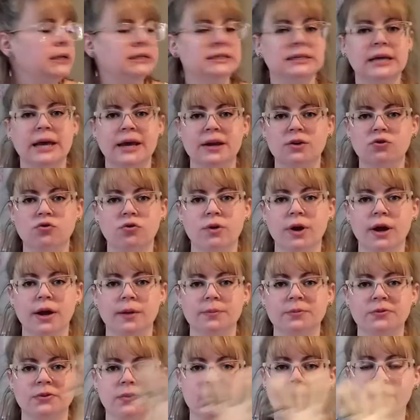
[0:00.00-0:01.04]
10
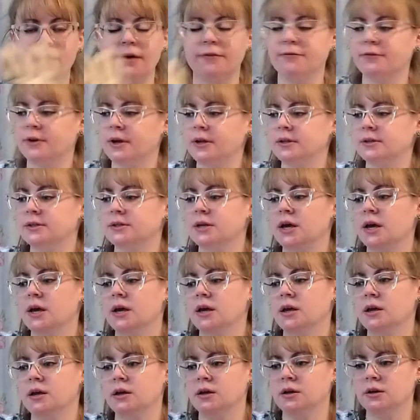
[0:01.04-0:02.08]
grams left, I'd say.
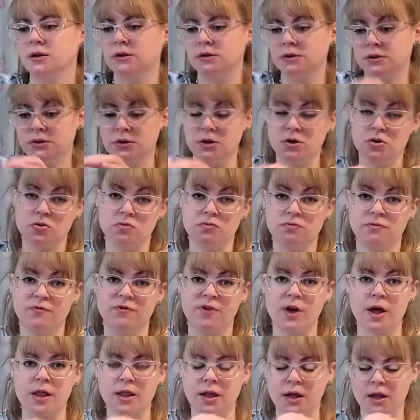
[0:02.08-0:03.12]
So,
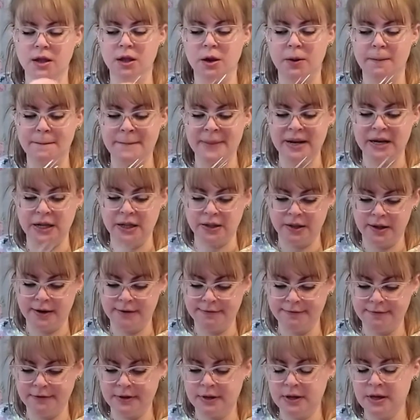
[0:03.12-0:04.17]
got like a little mini
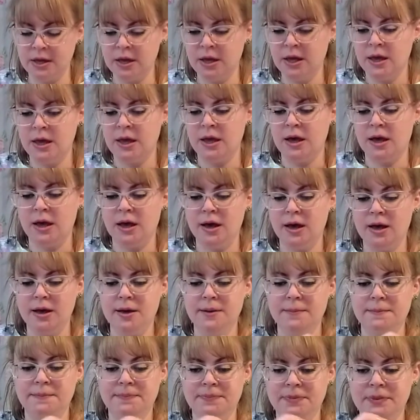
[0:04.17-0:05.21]
left.
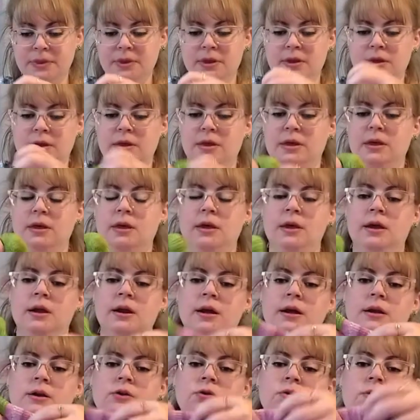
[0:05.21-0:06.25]
And
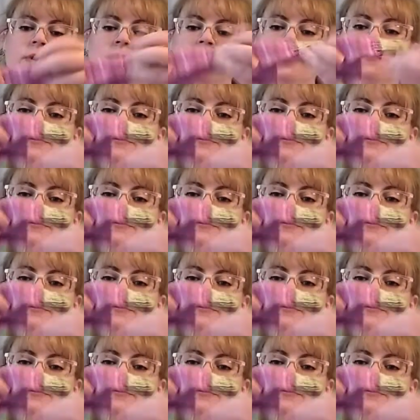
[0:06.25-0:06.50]
I do have